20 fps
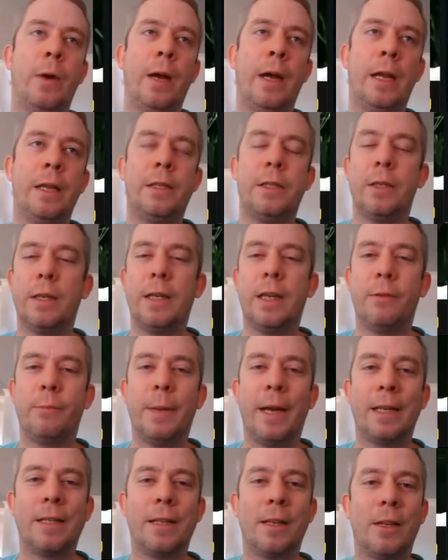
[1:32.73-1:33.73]
way to give
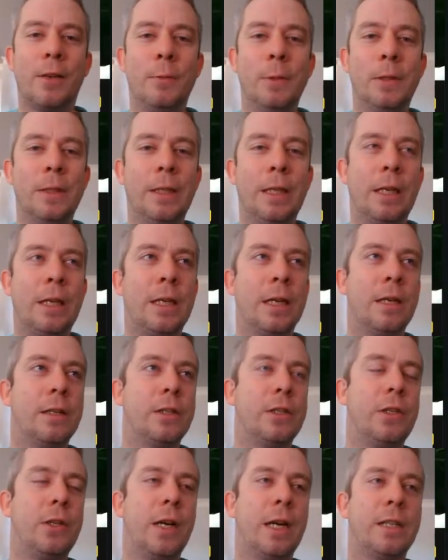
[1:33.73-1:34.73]
back to the community
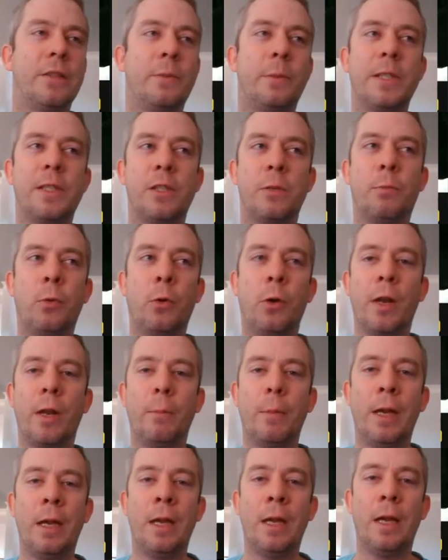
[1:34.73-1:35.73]
because you guys have been supporting
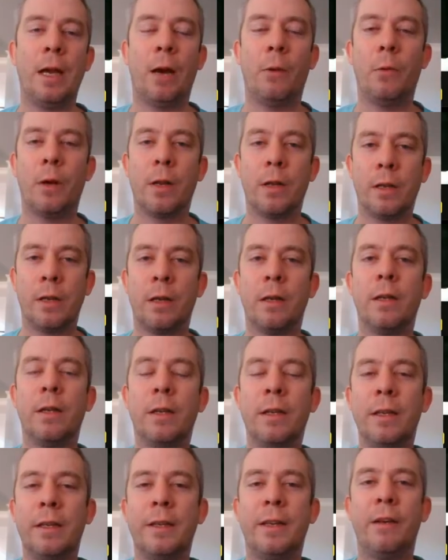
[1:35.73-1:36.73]
me. I want to
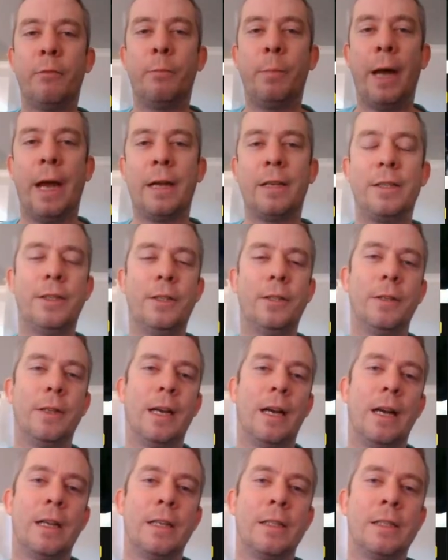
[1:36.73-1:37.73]
give back to you
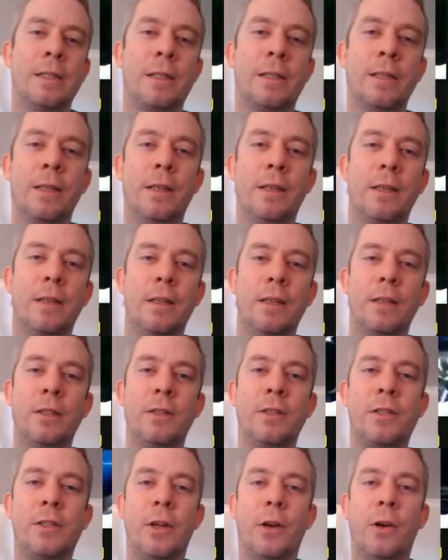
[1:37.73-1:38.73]
guys.
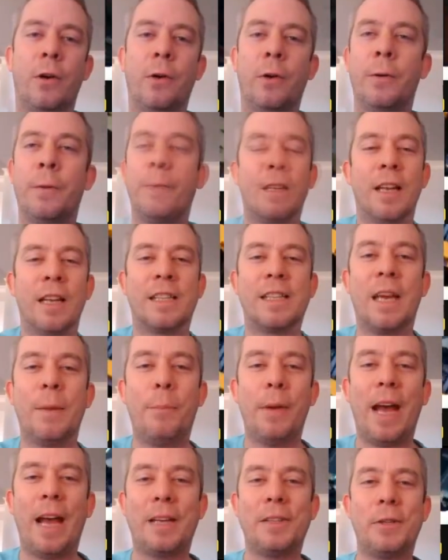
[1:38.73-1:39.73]
So let's get
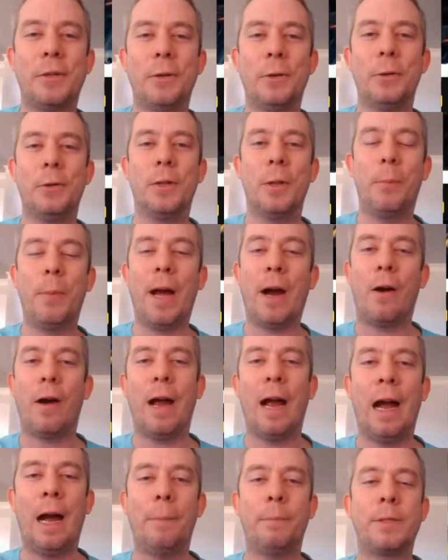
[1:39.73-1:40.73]
back to the Power
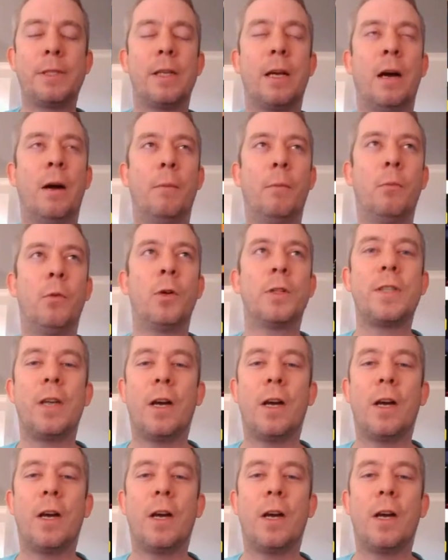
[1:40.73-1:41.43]
Apps. We'll